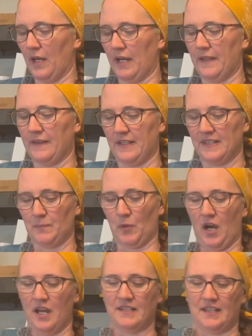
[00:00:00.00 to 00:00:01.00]
in this
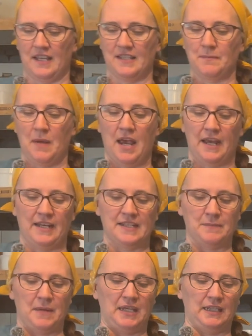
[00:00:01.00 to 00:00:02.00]
process, mine
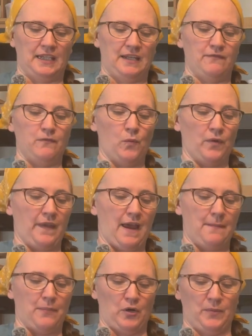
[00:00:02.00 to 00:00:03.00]
is mainly for
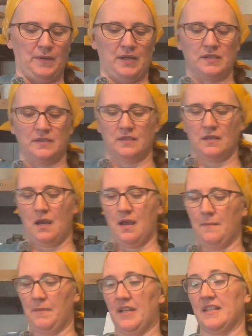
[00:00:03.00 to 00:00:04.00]
that purpose,
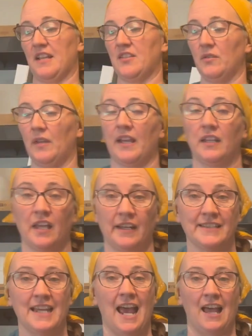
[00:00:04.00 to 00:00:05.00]
because I do like a lot
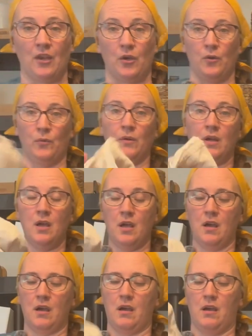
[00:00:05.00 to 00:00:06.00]
of tallow
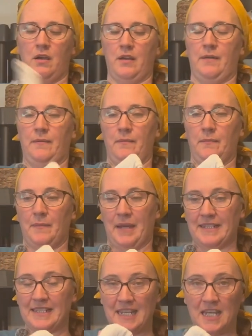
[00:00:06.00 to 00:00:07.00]
on
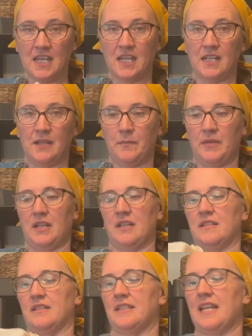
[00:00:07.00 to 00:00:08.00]
my skin,
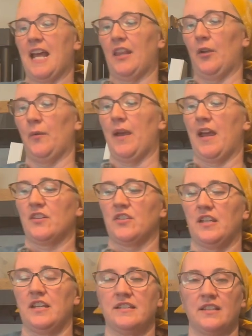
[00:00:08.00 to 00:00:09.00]
because tallow
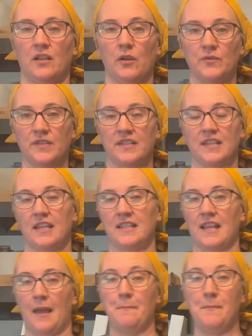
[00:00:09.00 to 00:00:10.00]
actually is the closest
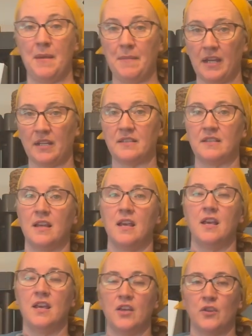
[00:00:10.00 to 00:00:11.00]
thing that mimics
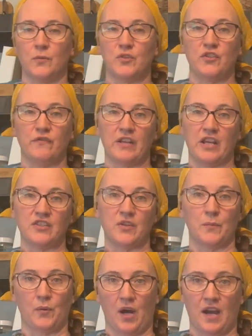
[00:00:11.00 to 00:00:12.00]
the
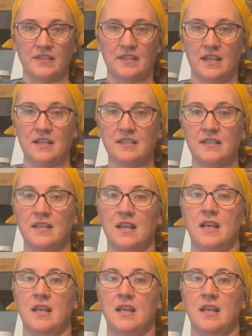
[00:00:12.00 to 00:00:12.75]
rejuvenation process,